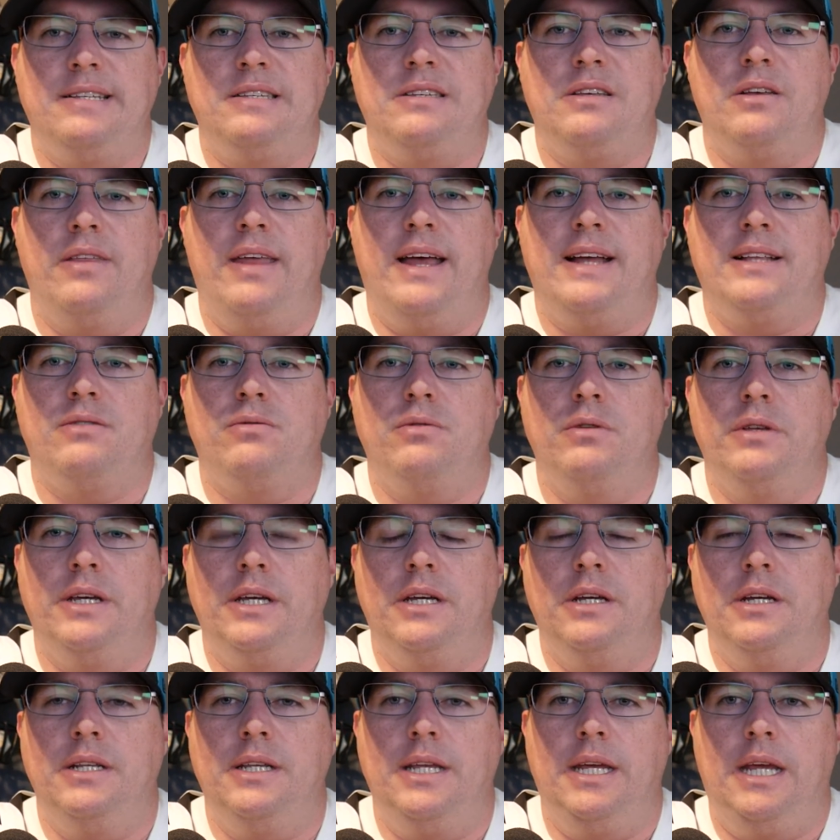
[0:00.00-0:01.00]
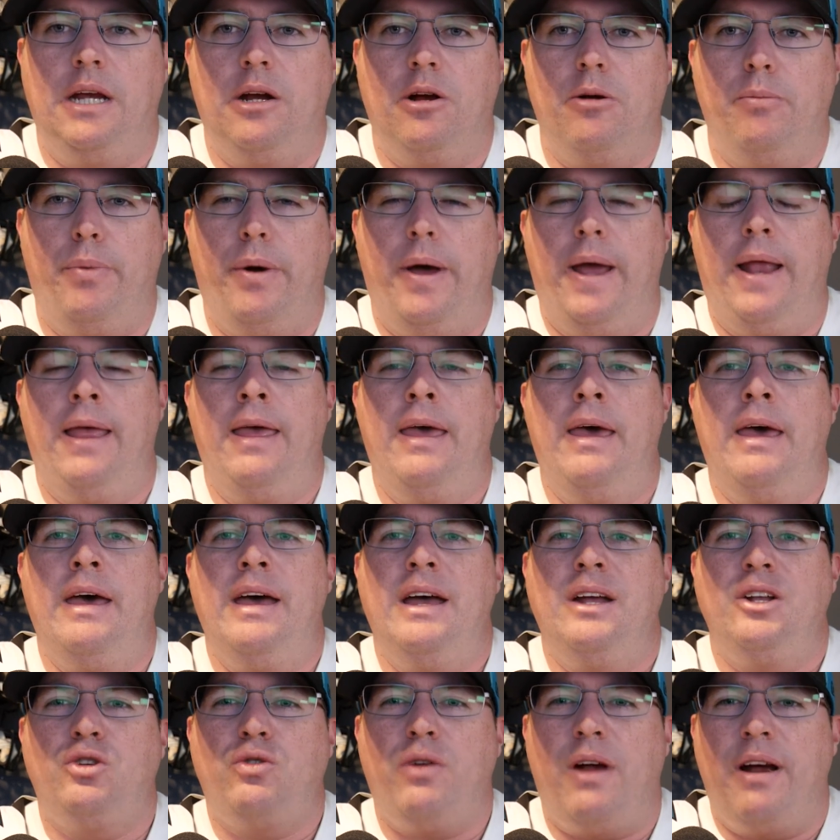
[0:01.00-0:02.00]
So that's really good to hear. But
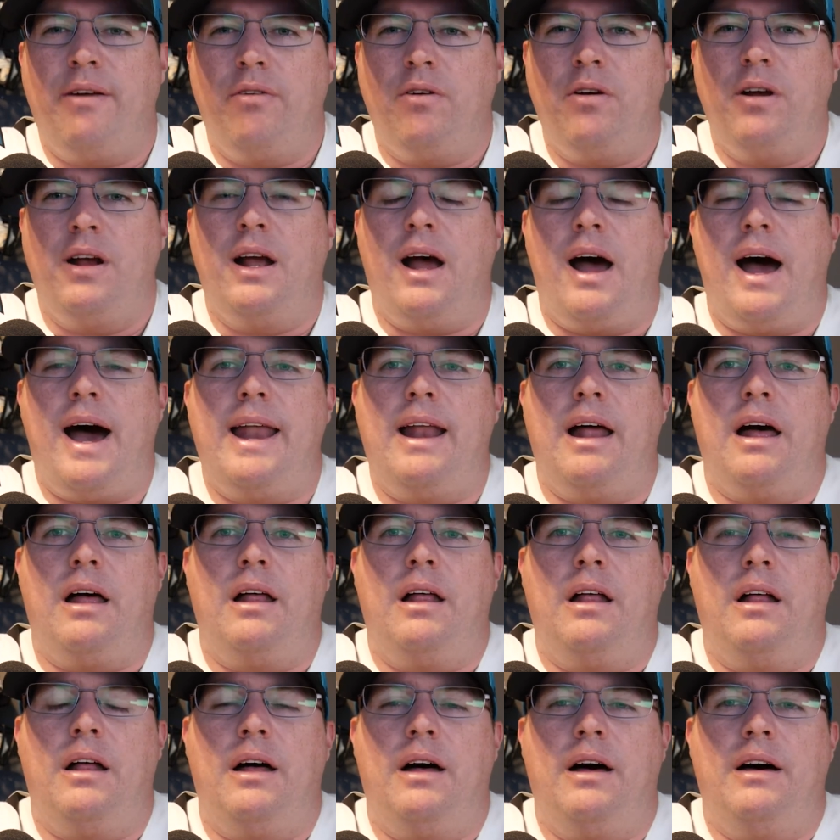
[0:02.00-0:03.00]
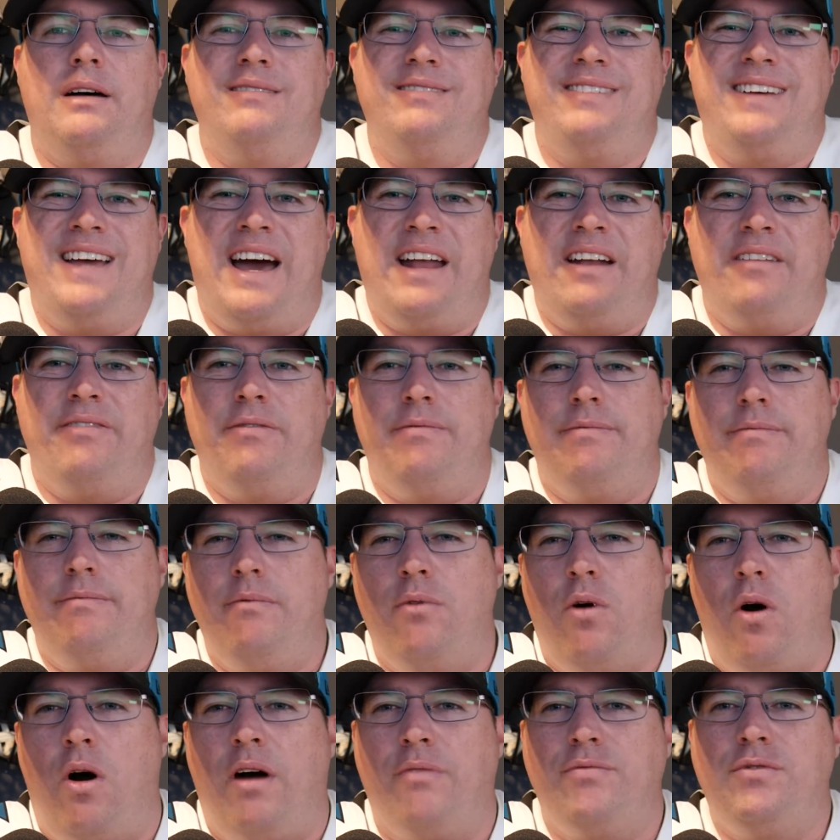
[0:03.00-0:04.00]
Trevor got a kind of
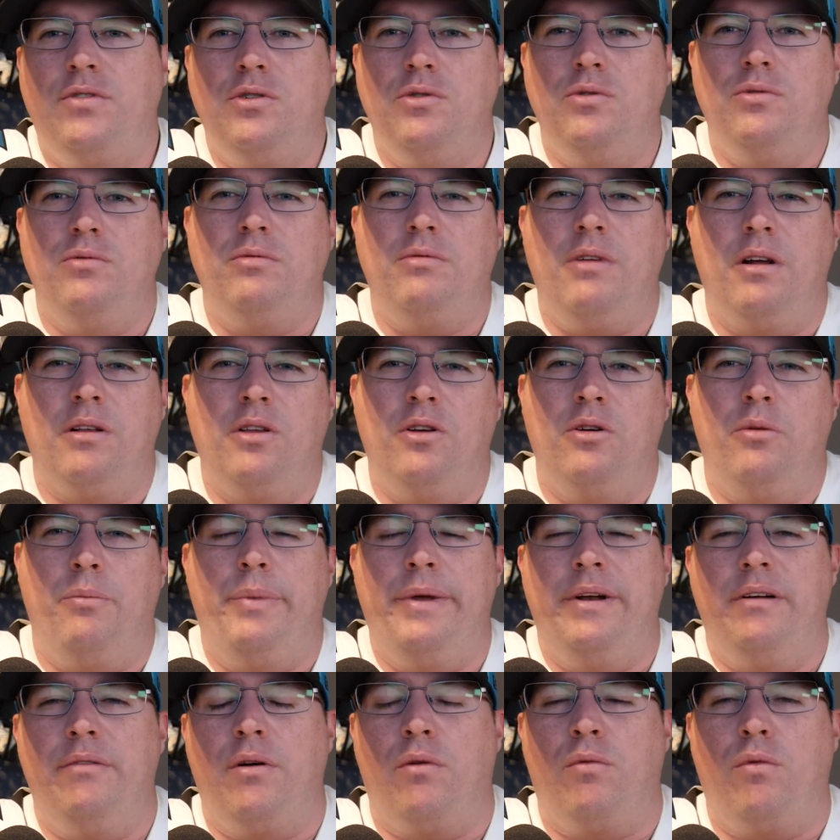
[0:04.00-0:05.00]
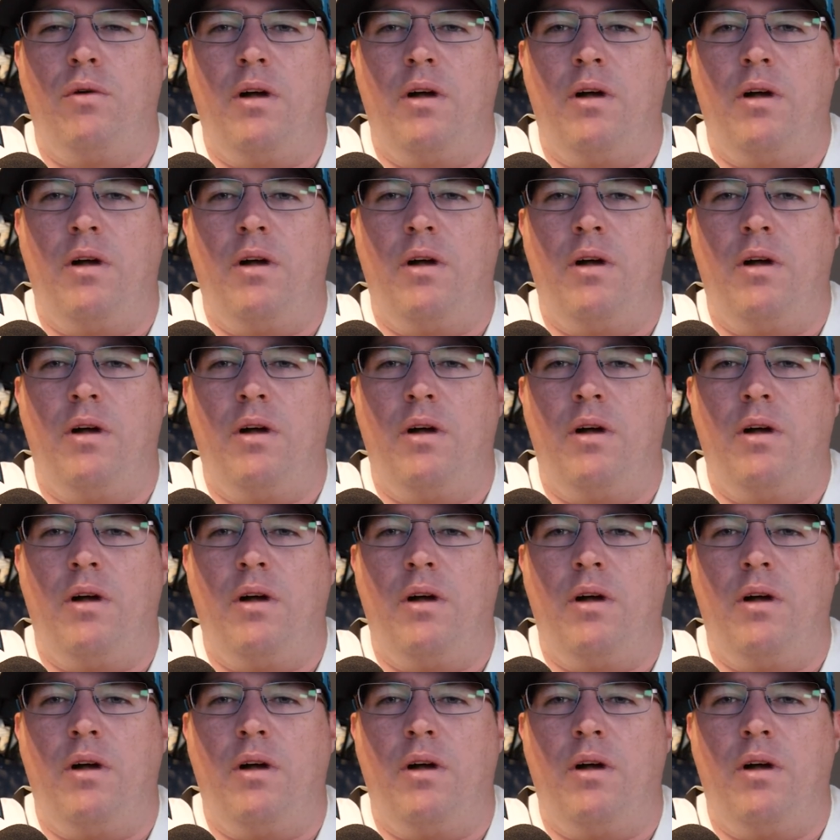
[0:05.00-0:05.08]
off to a little bit of a rough